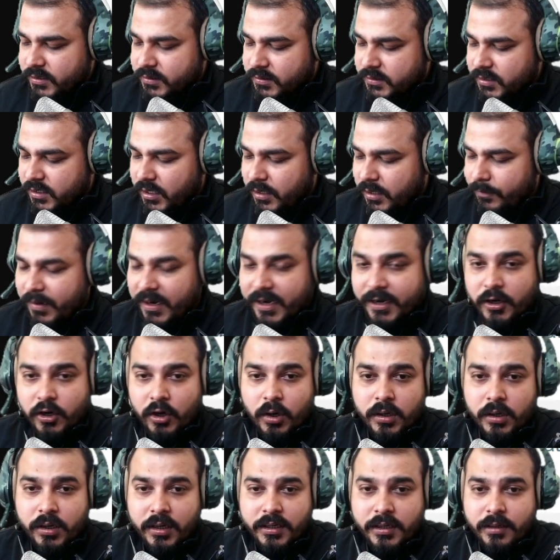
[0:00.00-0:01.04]
Now see my
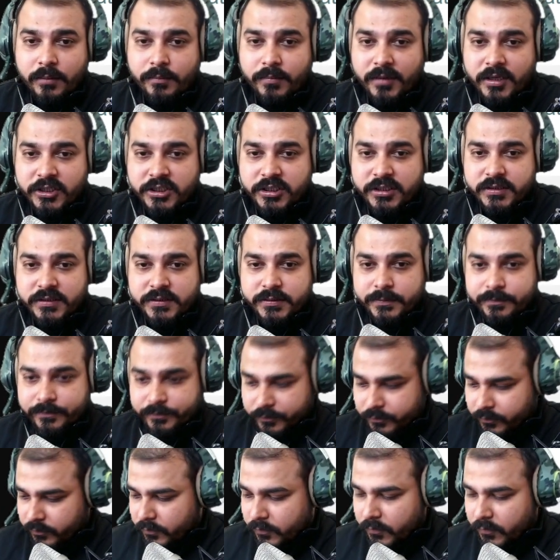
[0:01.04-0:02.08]
Docker images.
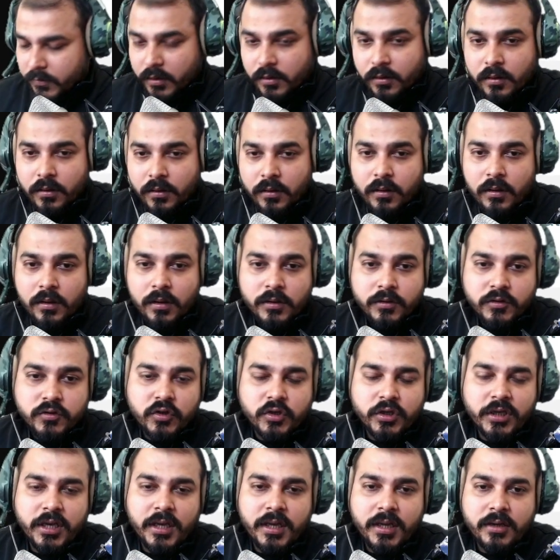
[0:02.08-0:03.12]

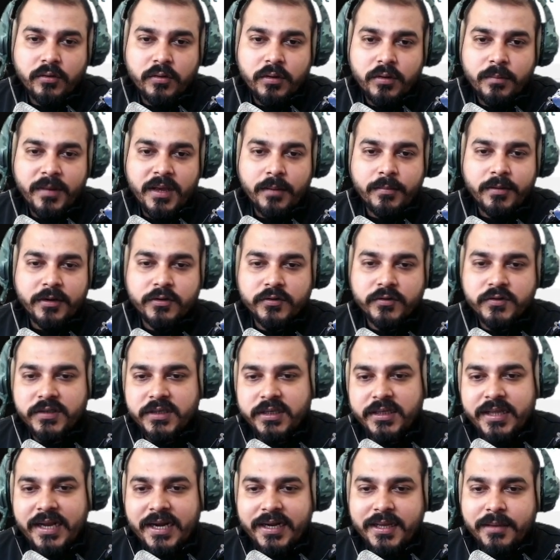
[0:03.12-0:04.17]
So here you will be able to
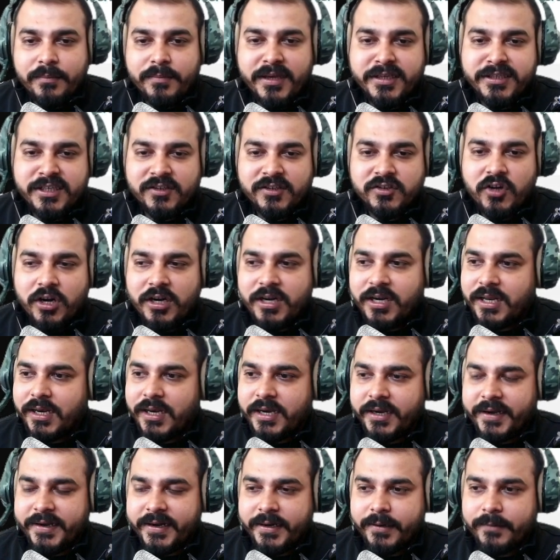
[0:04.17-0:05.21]
see that image has got
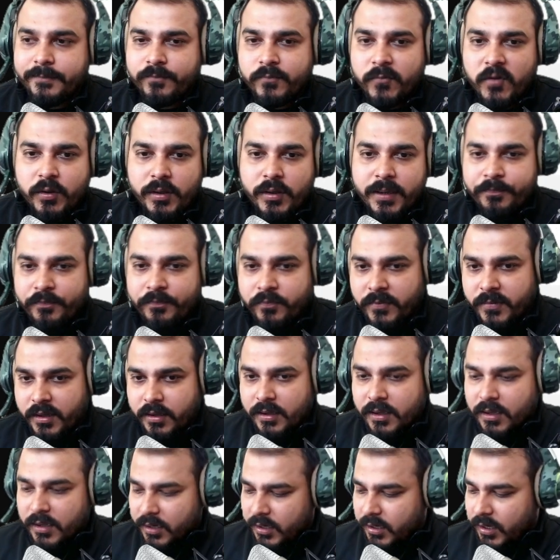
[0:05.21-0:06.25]
deleted. Okay.
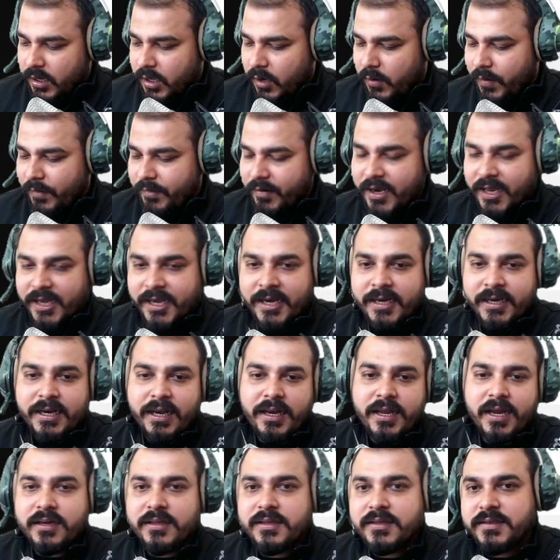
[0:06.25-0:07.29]
Now I will again
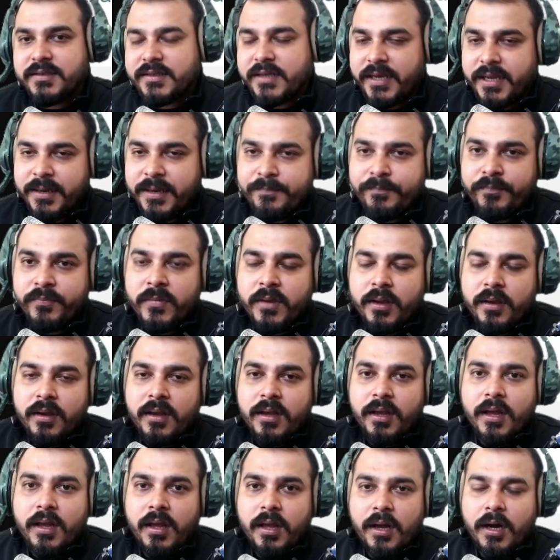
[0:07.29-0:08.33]
clear the screen.
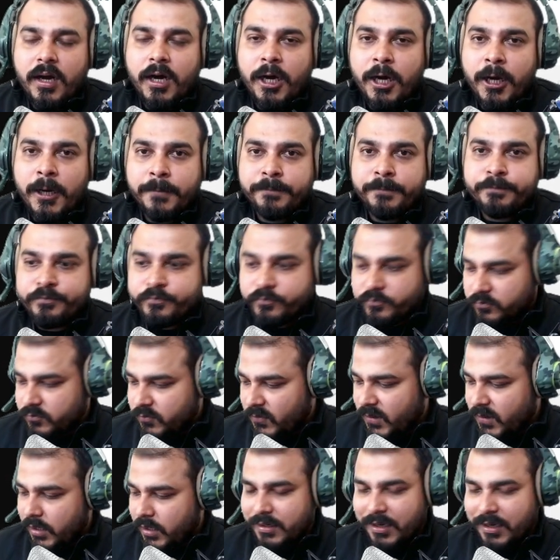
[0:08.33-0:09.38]
Now
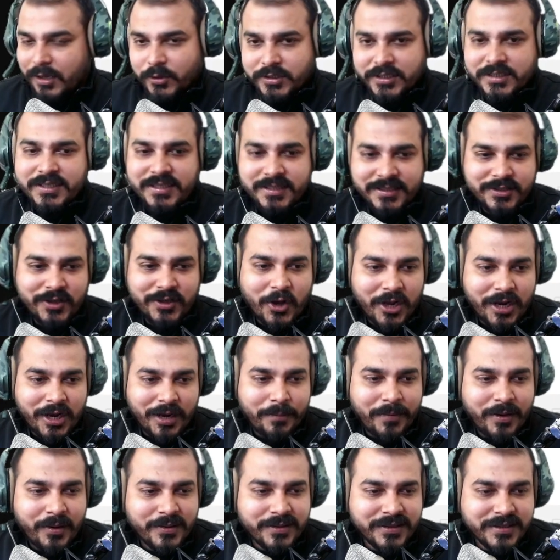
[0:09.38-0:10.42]
this is all
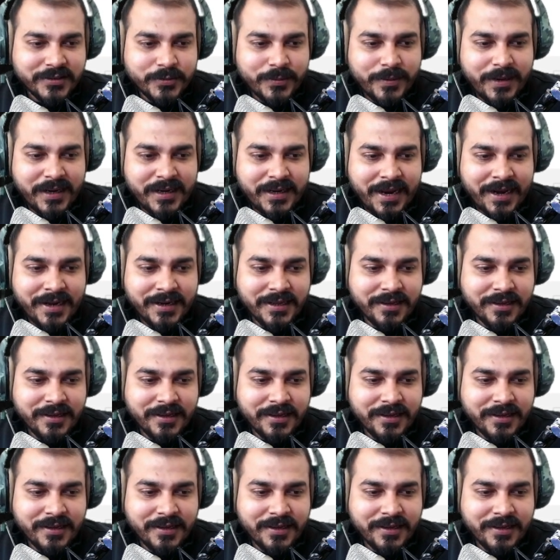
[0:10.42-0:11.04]
about this one.